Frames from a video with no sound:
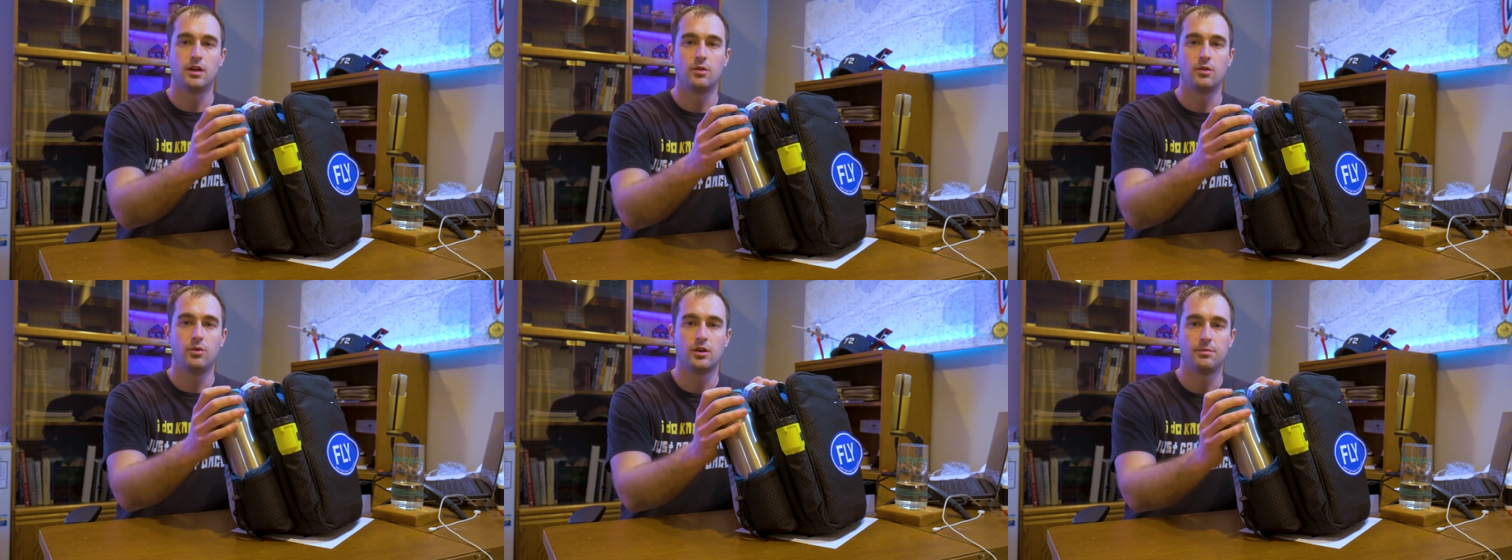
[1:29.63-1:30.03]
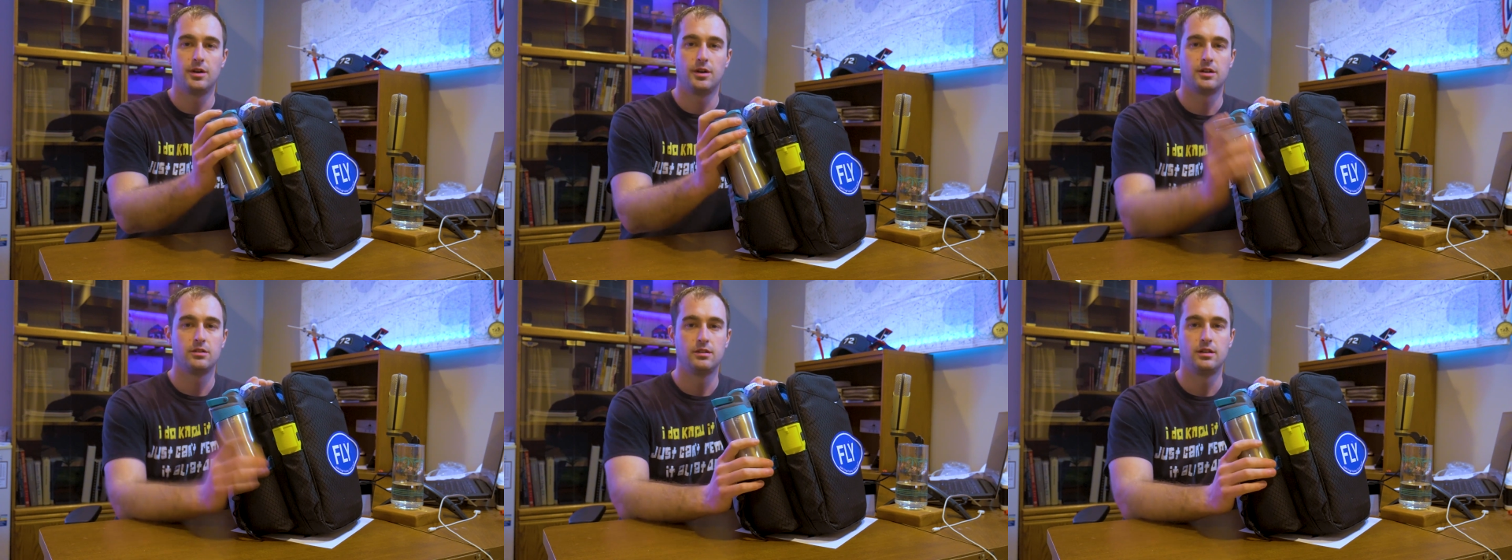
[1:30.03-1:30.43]
a water
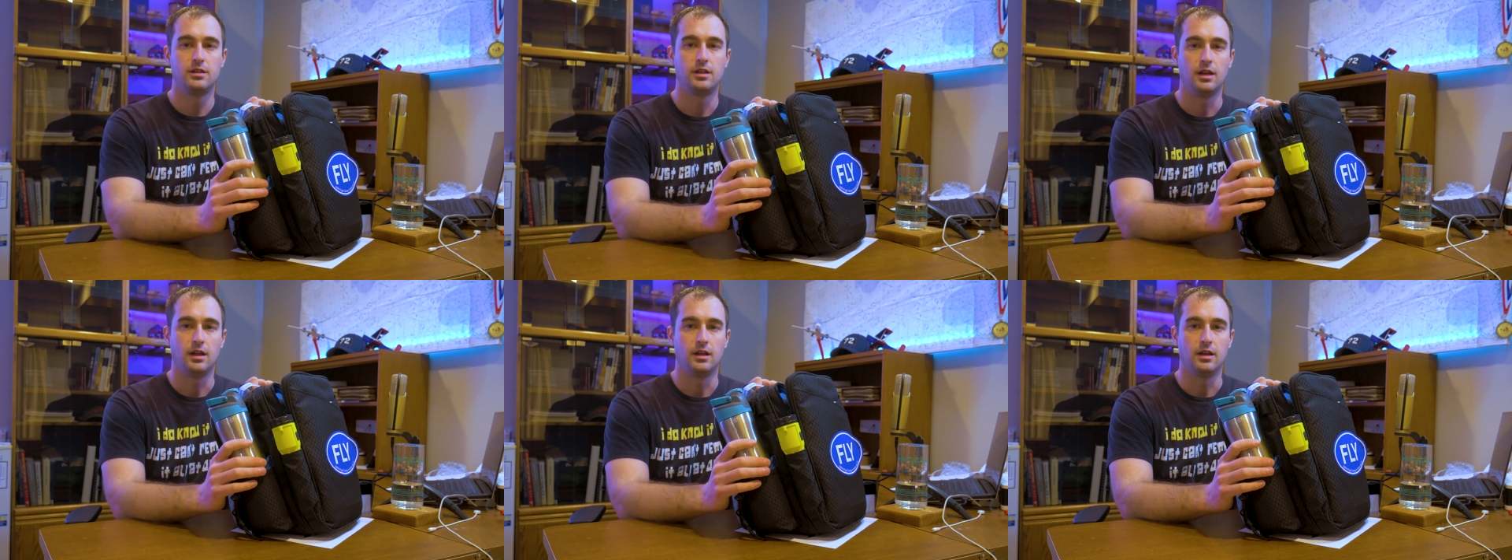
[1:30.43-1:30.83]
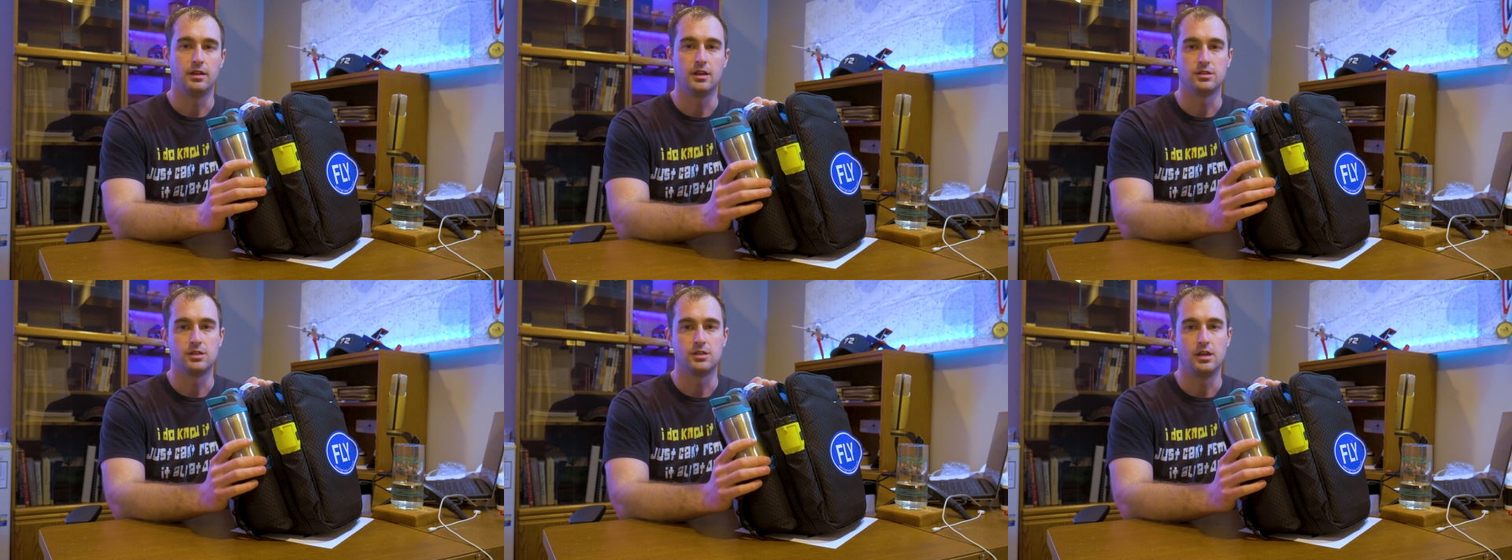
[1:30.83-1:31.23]
bottle.
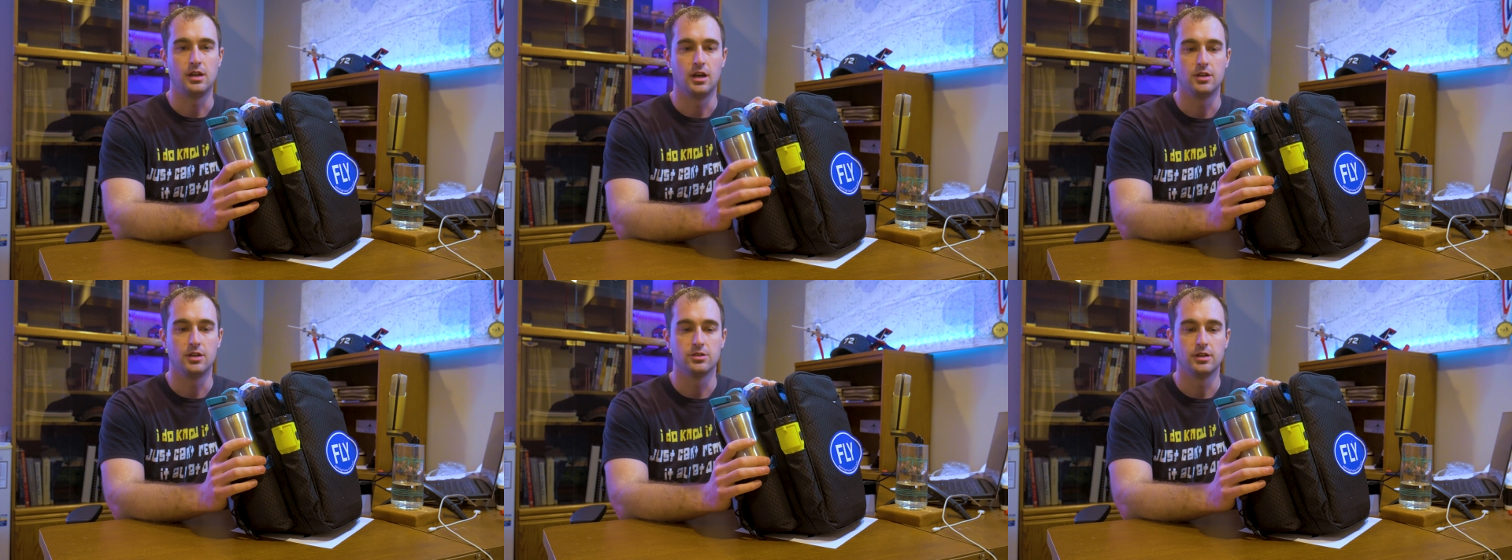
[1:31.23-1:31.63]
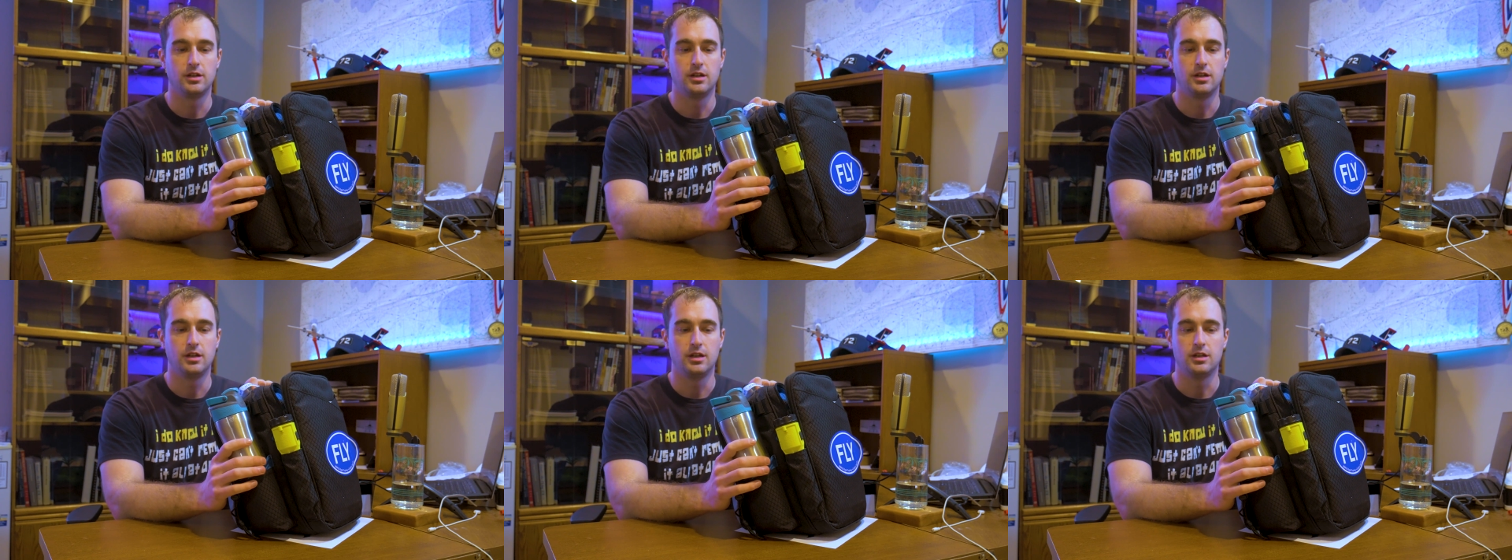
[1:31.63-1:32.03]
Yes, staying
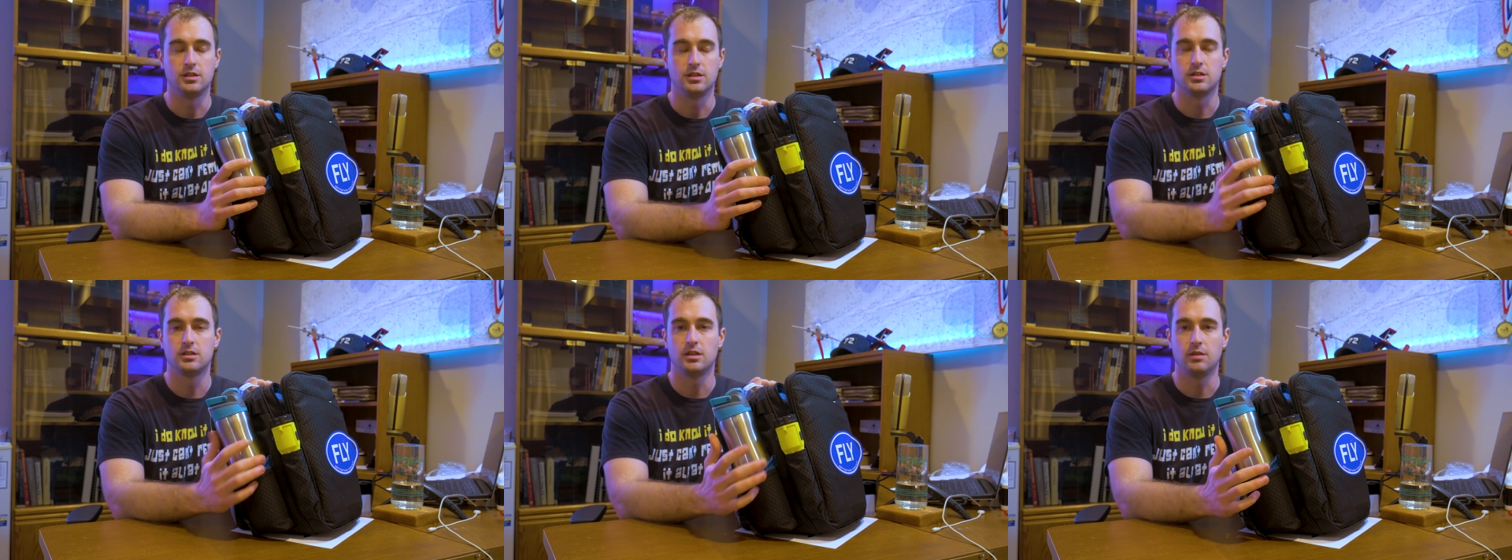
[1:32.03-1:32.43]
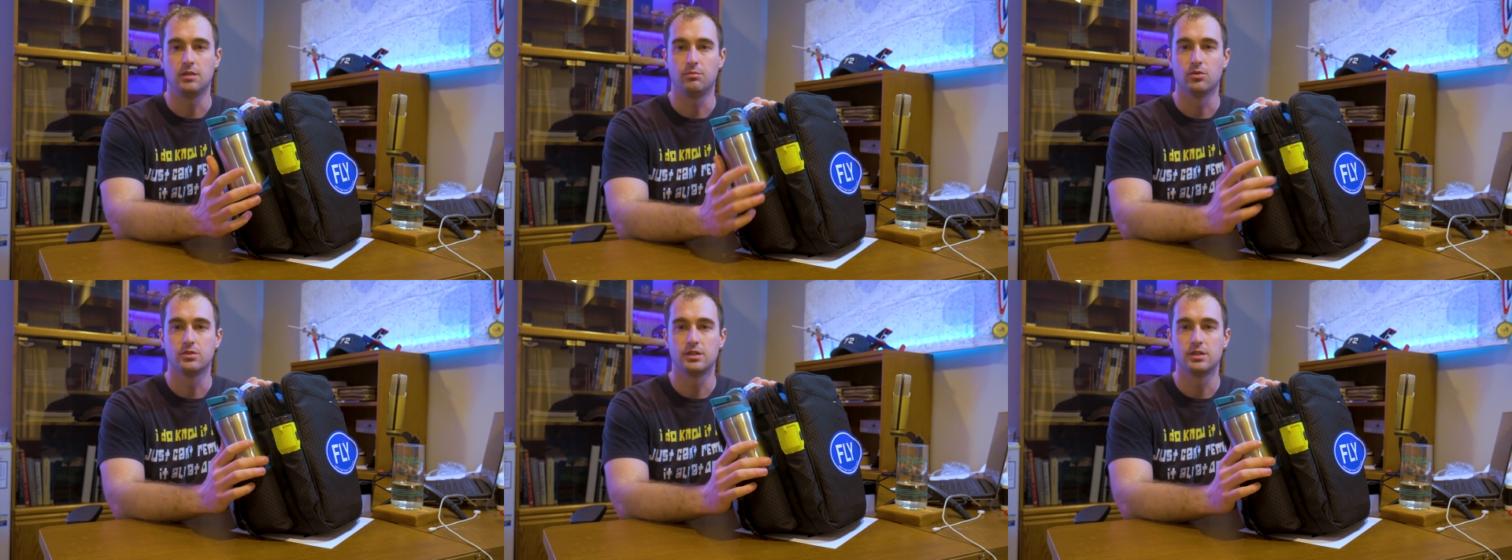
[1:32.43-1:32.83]
hydrated is
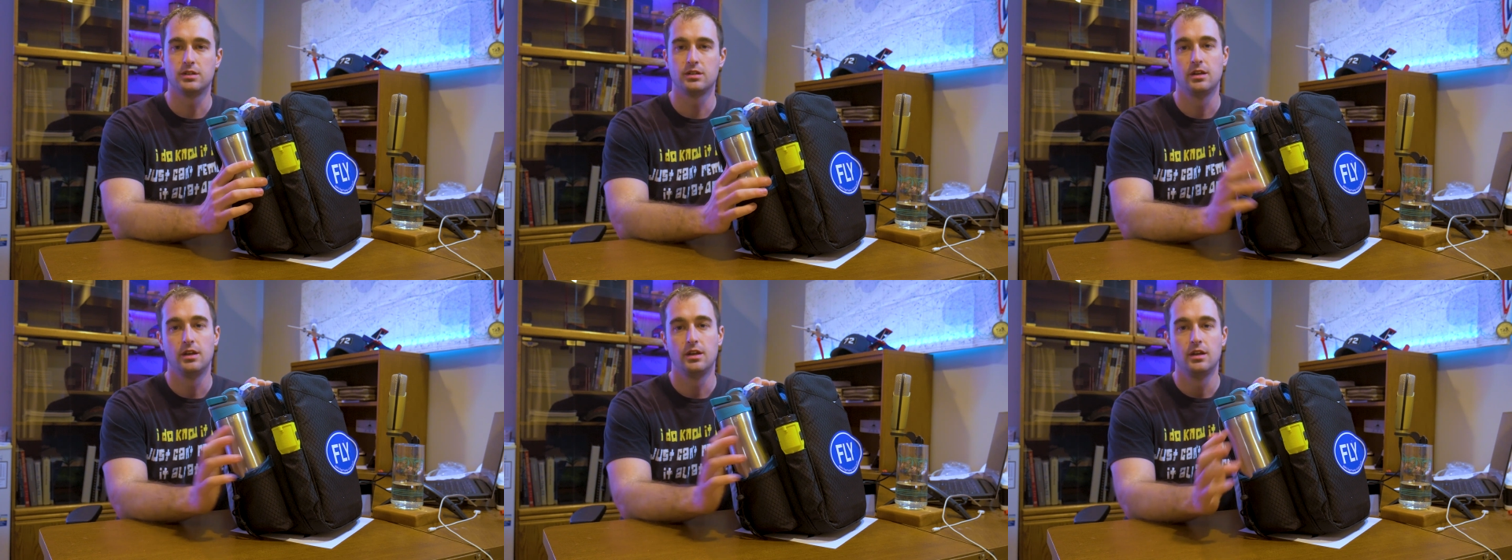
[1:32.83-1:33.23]
important.